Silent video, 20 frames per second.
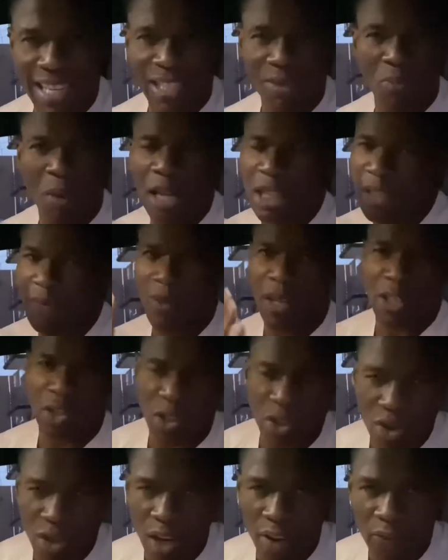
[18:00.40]
most of us
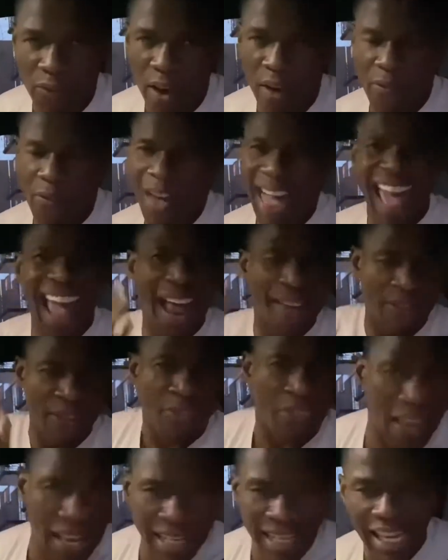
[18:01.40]
use our phone for
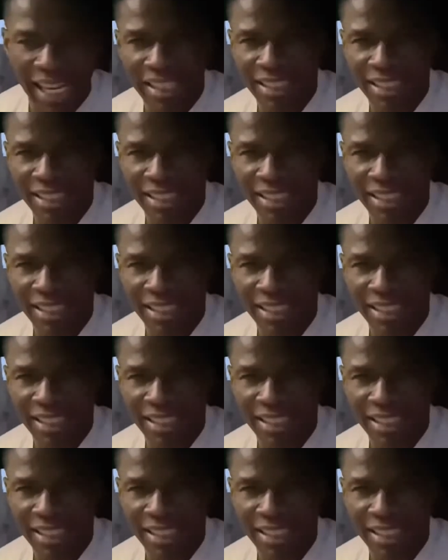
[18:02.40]
everything these